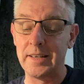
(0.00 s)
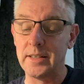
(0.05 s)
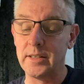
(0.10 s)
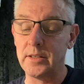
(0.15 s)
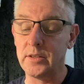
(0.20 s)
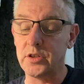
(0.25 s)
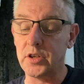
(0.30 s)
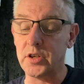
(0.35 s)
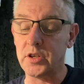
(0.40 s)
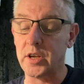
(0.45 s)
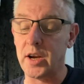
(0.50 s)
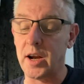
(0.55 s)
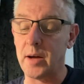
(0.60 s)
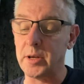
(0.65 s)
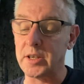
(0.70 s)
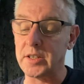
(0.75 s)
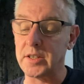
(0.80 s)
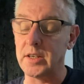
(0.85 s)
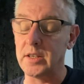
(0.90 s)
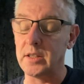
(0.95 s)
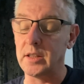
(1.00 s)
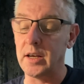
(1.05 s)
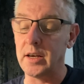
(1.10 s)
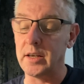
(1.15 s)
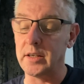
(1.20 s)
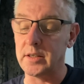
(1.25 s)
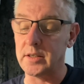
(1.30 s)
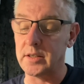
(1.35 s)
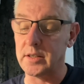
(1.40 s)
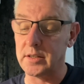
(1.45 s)
"Just grab a seat,
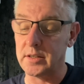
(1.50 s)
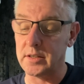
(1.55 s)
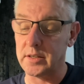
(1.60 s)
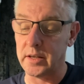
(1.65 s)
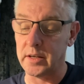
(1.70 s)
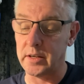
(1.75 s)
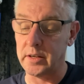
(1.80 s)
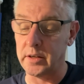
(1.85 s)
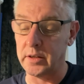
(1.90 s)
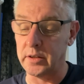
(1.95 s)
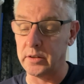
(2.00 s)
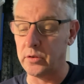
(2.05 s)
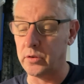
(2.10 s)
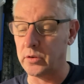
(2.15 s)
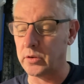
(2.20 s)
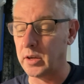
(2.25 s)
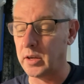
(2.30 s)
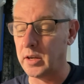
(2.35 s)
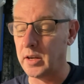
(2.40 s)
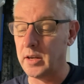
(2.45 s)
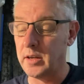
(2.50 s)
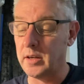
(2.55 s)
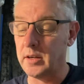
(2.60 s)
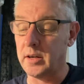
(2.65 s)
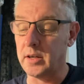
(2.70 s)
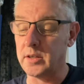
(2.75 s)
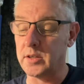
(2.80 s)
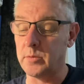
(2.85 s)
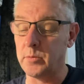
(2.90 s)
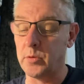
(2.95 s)
lads," said Harry Duke,
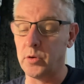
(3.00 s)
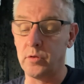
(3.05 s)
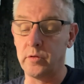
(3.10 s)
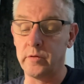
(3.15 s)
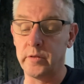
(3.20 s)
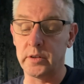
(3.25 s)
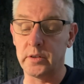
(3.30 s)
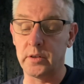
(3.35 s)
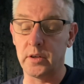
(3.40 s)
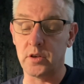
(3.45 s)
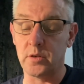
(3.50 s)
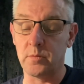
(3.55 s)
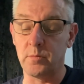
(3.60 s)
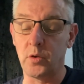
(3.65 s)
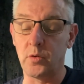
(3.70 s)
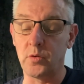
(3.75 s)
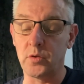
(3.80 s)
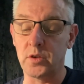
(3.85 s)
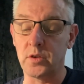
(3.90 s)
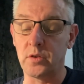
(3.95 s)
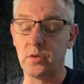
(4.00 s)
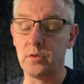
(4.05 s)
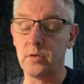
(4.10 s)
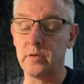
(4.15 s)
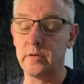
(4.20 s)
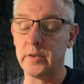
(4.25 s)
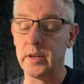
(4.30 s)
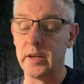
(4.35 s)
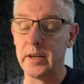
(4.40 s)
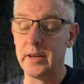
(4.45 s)
as he went over to a small
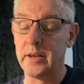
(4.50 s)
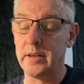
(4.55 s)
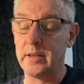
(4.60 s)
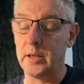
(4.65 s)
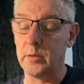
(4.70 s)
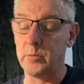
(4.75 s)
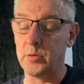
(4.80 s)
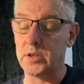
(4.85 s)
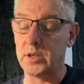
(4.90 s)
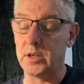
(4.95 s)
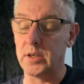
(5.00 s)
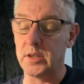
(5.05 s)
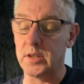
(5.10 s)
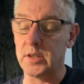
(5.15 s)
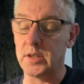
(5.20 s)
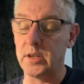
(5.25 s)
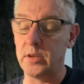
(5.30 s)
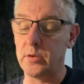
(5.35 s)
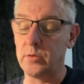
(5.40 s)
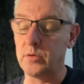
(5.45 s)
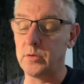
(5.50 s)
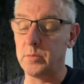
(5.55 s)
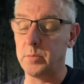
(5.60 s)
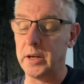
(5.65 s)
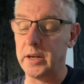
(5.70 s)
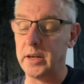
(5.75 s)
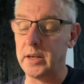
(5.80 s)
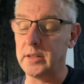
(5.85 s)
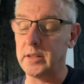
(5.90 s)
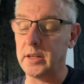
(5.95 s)
stove that was concealed
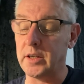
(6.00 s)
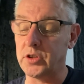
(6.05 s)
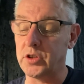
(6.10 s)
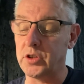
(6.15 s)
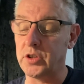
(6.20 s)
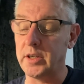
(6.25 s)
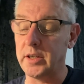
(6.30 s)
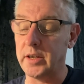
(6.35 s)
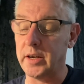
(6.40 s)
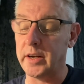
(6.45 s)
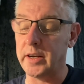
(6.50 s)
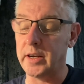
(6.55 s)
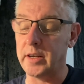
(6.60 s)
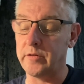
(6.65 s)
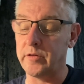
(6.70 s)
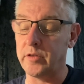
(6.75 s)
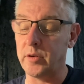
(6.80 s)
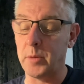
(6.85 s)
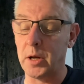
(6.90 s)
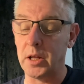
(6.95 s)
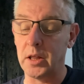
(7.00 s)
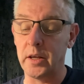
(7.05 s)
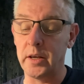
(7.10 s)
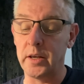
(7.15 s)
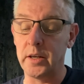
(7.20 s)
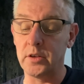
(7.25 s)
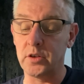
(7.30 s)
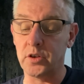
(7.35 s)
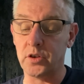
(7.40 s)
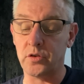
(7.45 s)
behind a sheet hanging from a
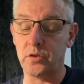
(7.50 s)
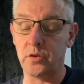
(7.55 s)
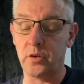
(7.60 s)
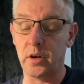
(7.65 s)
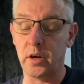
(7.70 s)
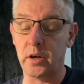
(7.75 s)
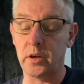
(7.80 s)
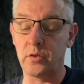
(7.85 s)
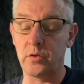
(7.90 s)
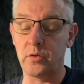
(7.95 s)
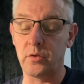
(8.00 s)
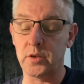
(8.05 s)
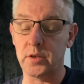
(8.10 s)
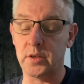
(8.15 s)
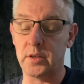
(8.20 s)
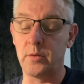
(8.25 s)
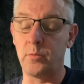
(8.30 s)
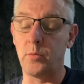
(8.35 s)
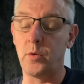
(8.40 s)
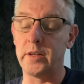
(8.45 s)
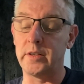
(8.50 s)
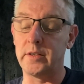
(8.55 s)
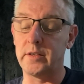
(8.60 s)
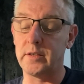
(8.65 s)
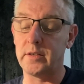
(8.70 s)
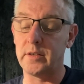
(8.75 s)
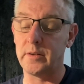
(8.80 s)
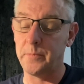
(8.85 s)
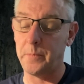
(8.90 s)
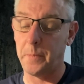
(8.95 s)
line strung across the
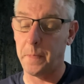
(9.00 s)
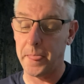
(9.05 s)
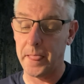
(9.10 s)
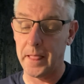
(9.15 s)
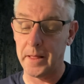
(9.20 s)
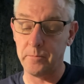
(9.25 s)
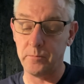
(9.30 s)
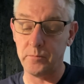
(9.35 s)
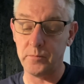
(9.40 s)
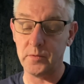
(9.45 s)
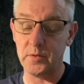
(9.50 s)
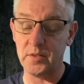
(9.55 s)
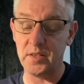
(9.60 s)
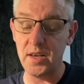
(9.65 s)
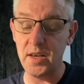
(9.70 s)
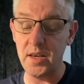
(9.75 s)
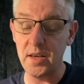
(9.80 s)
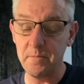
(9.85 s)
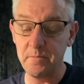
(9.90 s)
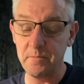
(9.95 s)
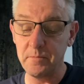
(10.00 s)
width. "Tea?"